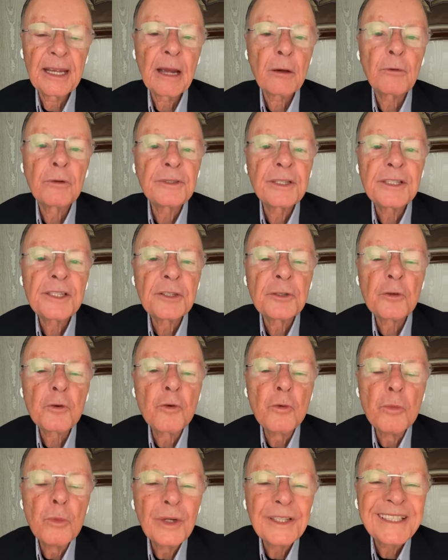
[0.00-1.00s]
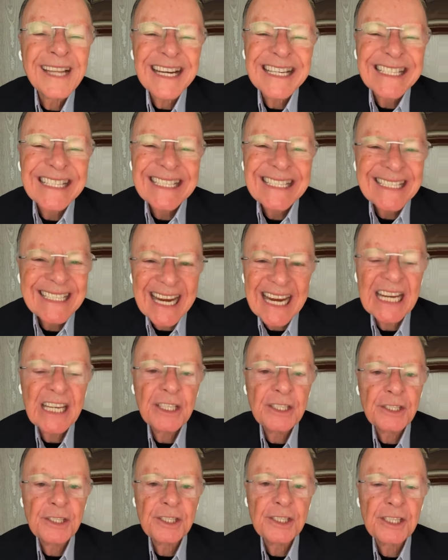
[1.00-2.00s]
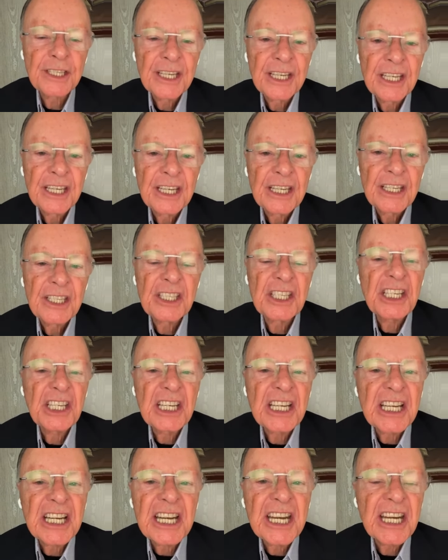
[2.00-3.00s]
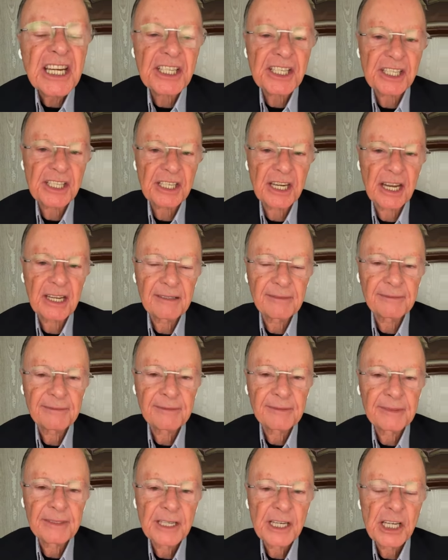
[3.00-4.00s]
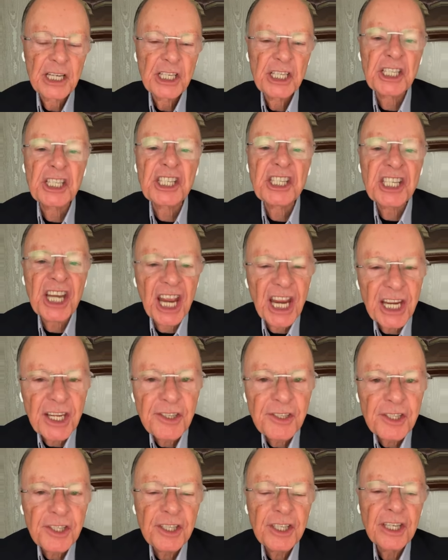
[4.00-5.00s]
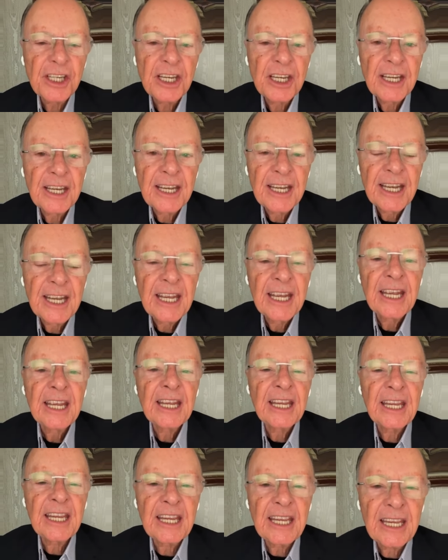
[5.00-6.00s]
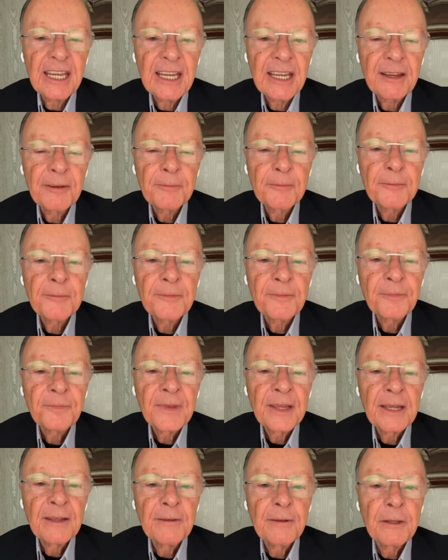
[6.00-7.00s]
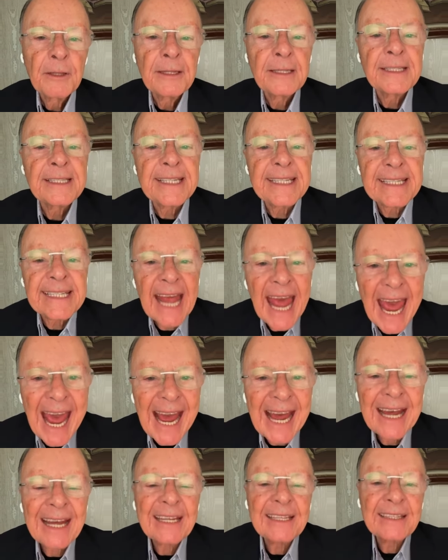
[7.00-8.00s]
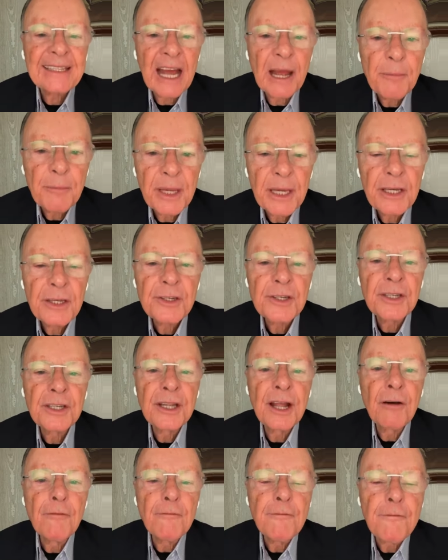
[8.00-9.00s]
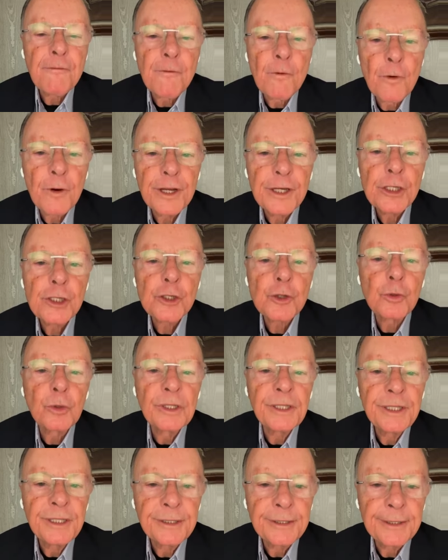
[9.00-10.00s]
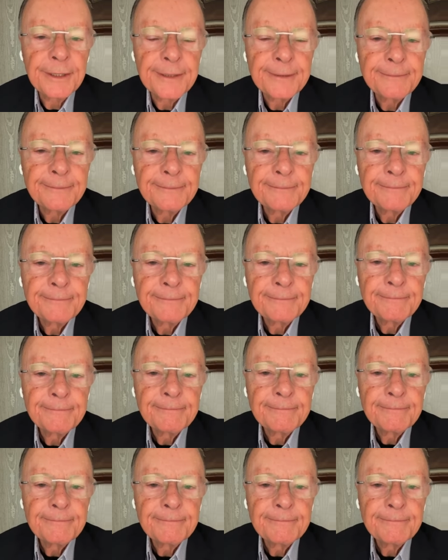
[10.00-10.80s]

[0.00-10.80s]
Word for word: Many people are going through this in the churches. People who certainly have not been chosen,